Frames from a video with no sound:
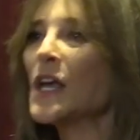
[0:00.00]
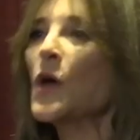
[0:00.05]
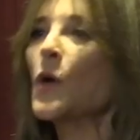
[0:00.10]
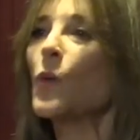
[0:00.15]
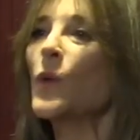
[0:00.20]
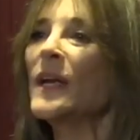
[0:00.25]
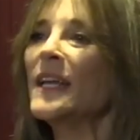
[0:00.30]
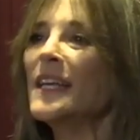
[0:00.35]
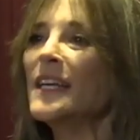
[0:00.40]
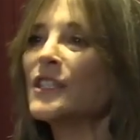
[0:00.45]

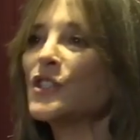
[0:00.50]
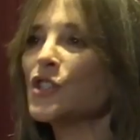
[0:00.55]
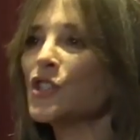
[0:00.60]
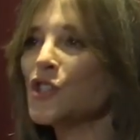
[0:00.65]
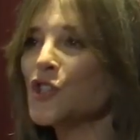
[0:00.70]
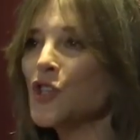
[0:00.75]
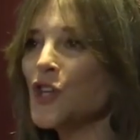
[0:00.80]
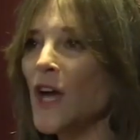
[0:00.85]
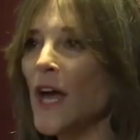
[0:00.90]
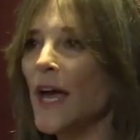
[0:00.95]
We need to
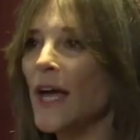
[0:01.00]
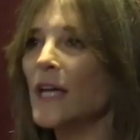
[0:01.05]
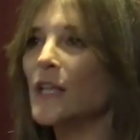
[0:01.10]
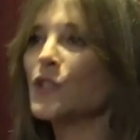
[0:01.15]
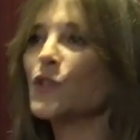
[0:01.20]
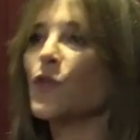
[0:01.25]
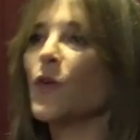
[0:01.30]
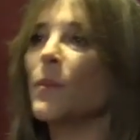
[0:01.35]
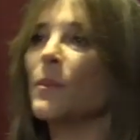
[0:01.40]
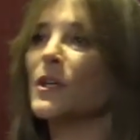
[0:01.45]

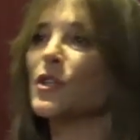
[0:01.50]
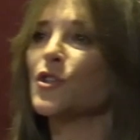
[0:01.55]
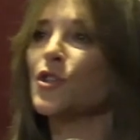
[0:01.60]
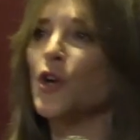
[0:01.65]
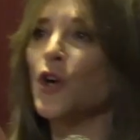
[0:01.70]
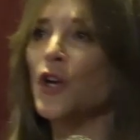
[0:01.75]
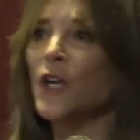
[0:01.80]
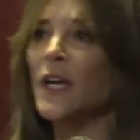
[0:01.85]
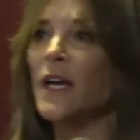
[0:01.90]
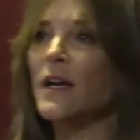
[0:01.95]
change from a
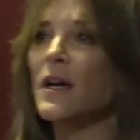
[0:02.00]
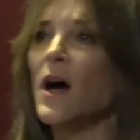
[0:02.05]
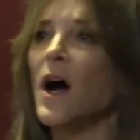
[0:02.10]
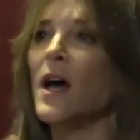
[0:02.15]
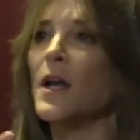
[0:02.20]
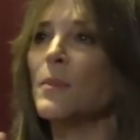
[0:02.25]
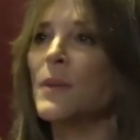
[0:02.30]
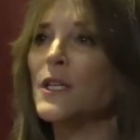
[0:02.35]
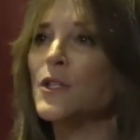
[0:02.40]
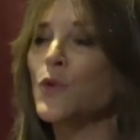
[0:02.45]
dirty
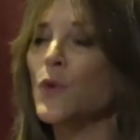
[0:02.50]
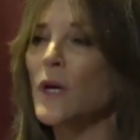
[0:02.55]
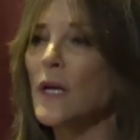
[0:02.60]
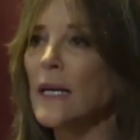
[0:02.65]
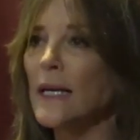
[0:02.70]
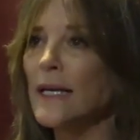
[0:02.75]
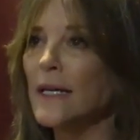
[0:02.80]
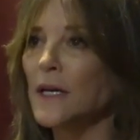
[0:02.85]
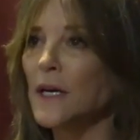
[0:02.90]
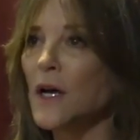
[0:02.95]
economy to a
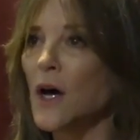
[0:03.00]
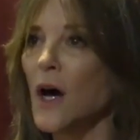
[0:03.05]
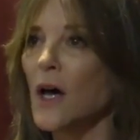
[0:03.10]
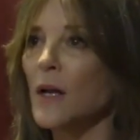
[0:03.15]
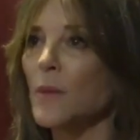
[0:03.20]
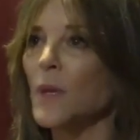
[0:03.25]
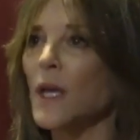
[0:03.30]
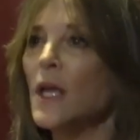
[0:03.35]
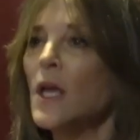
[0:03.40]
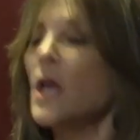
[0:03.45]
clean
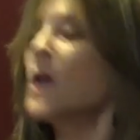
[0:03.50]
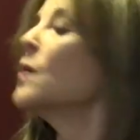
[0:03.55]
economy.